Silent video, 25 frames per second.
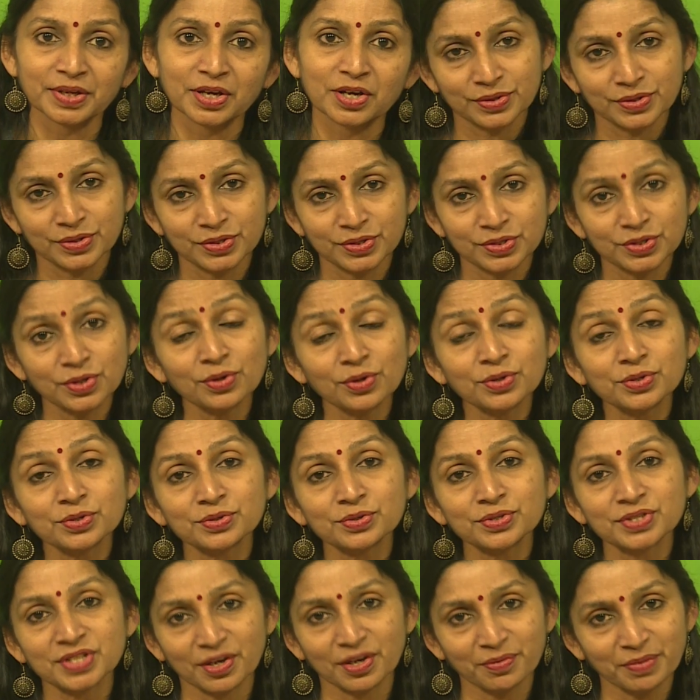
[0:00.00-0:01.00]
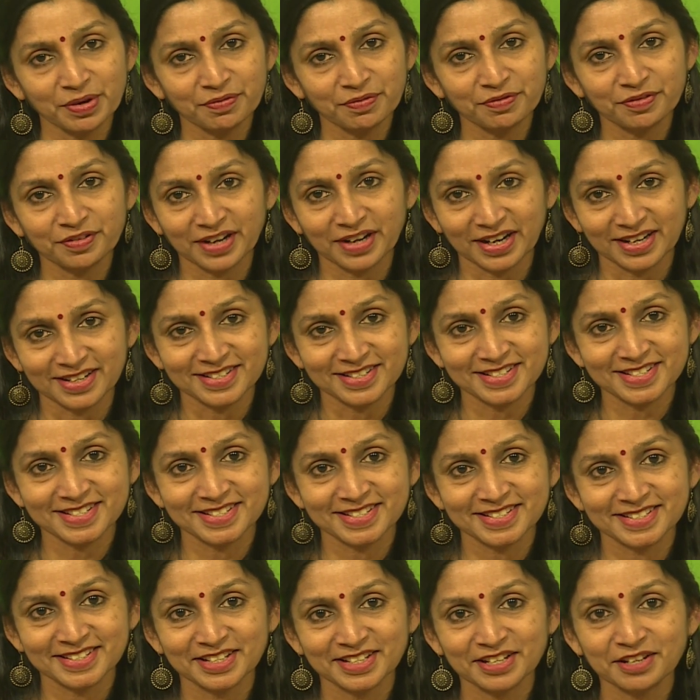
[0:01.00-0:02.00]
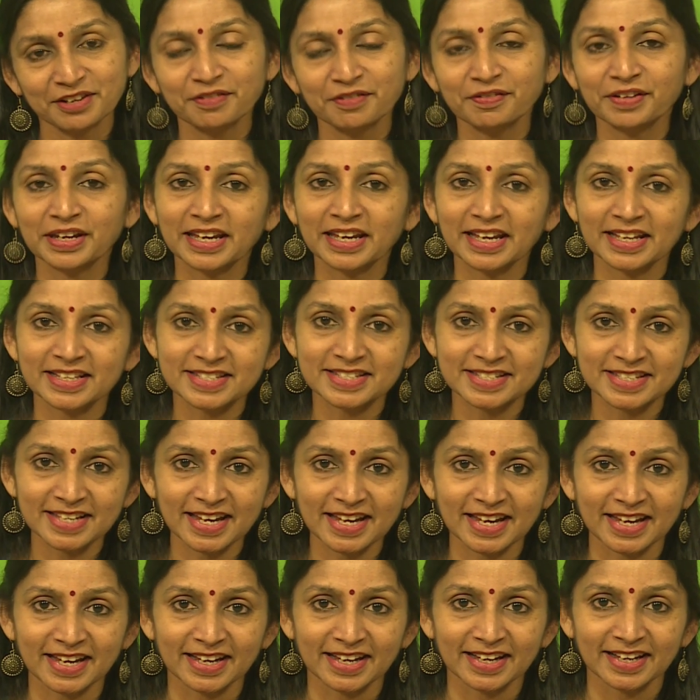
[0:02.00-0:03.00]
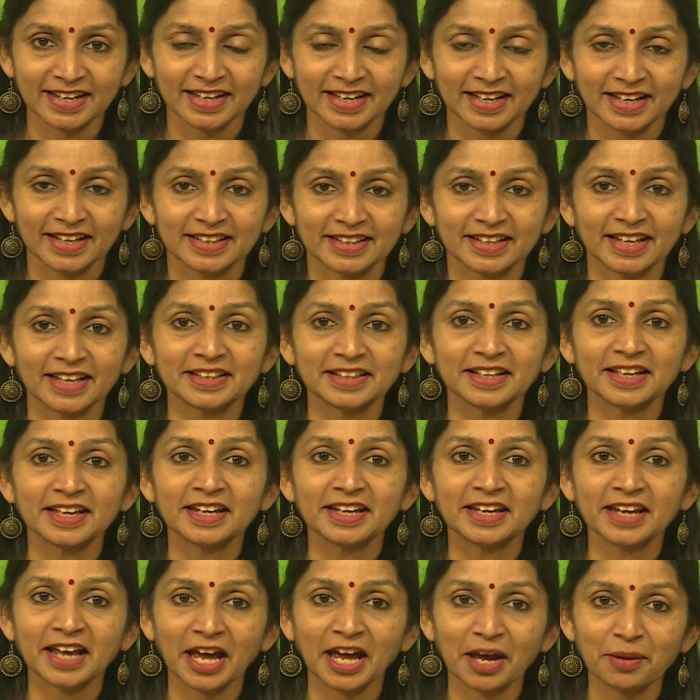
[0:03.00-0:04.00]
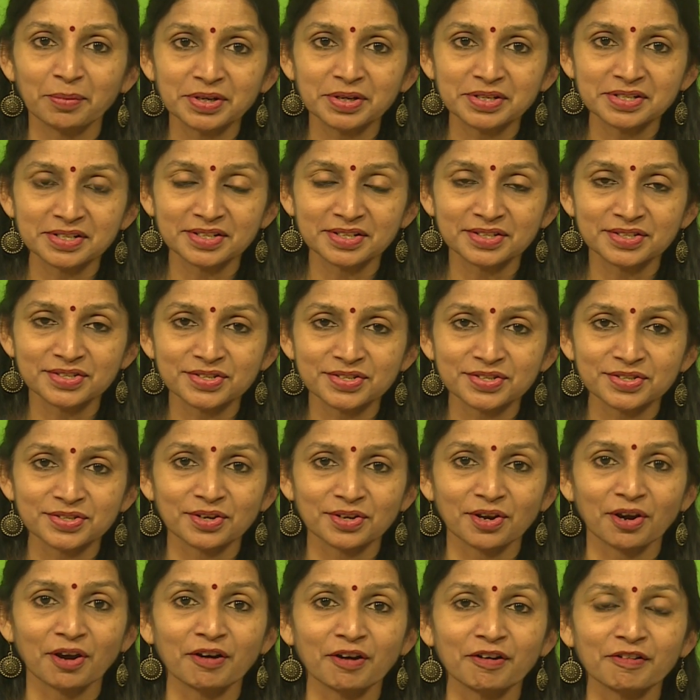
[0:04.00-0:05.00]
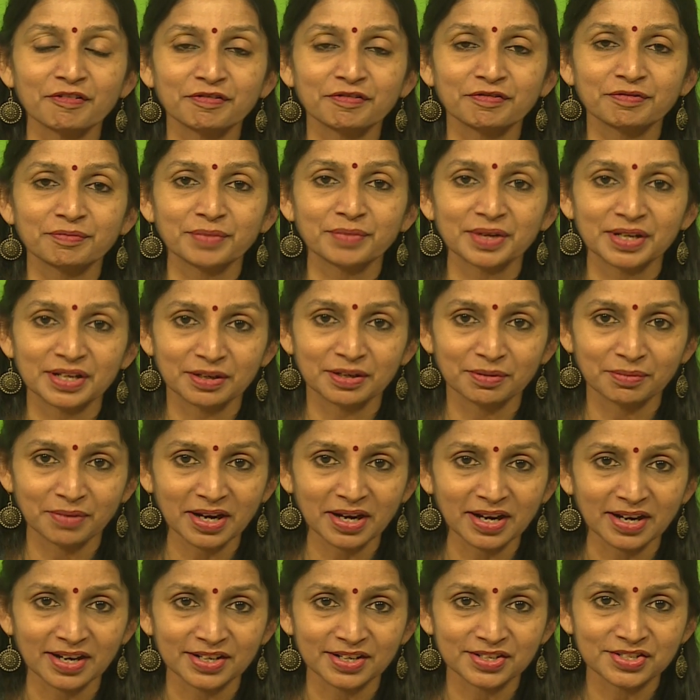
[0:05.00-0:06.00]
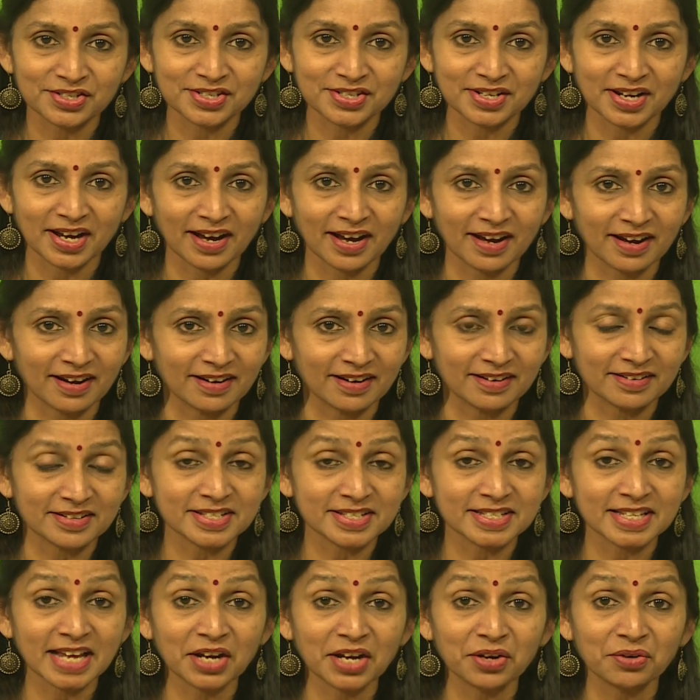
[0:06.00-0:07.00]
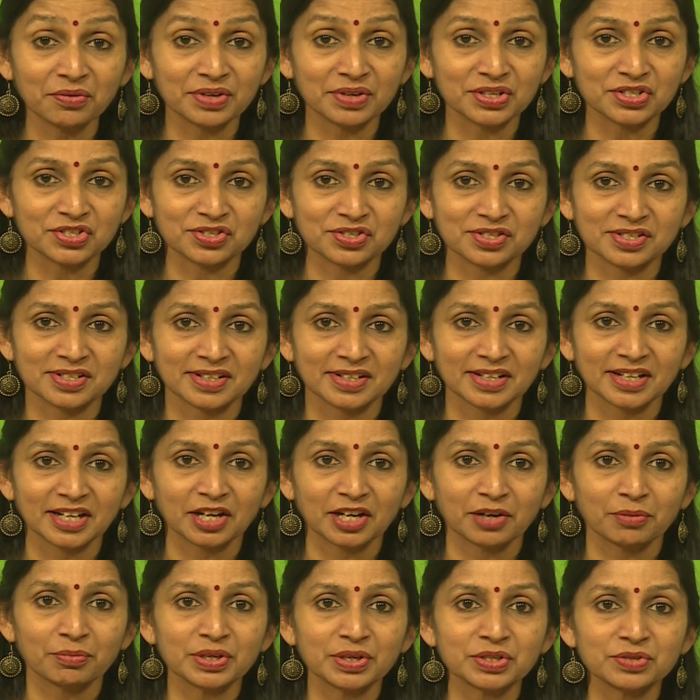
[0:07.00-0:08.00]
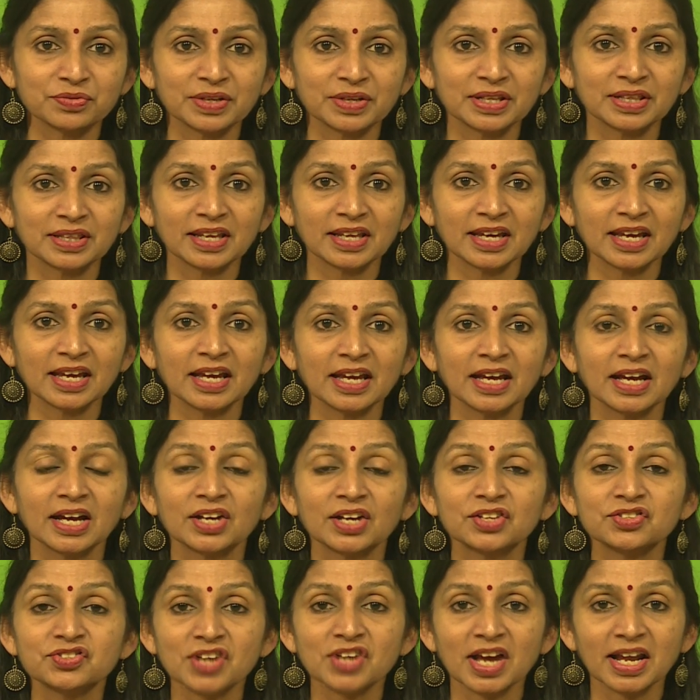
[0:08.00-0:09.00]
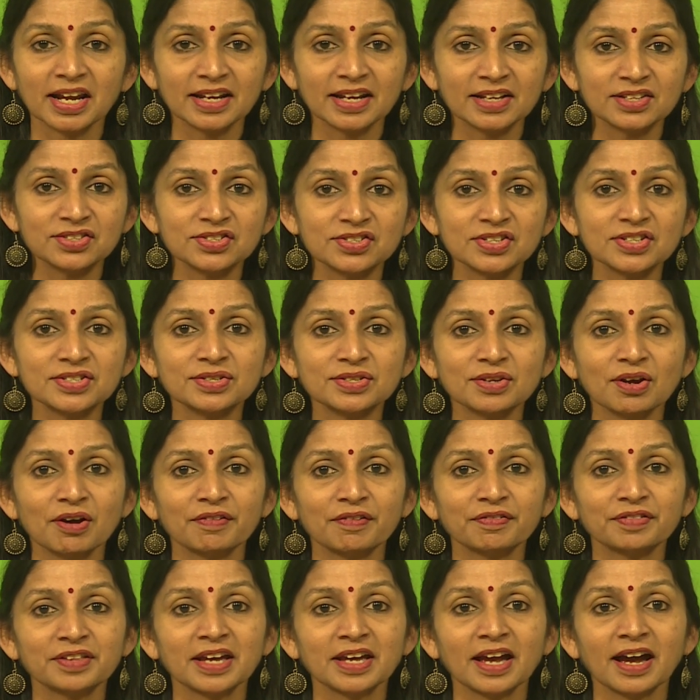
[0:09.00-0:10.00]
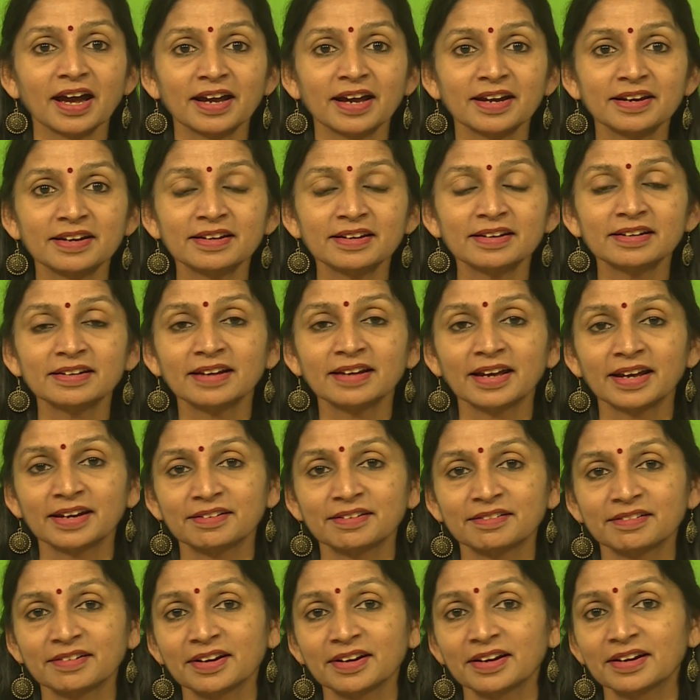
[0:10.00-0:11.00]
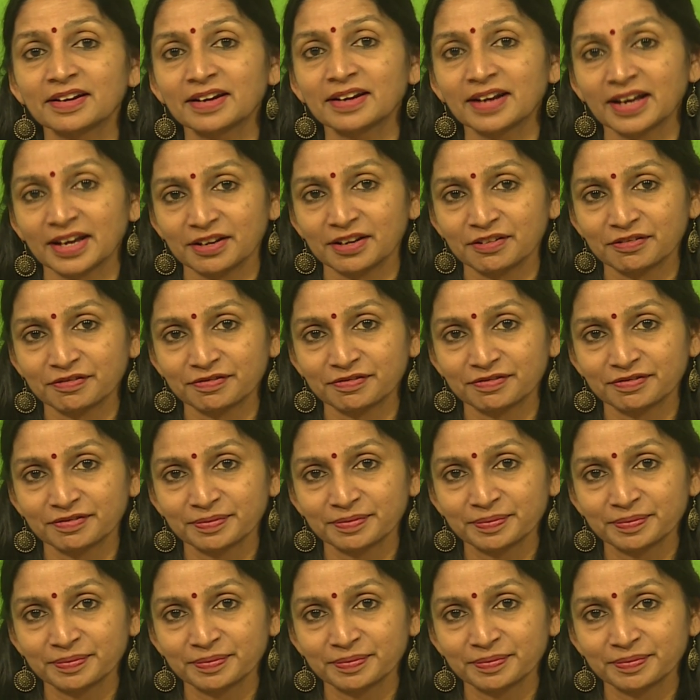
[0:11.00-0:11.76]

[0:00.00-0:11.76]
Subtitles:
So to sum up, friends, we can say that the inhabitants of Middlemarch are sandwiched between the challenges of the ideal and real life.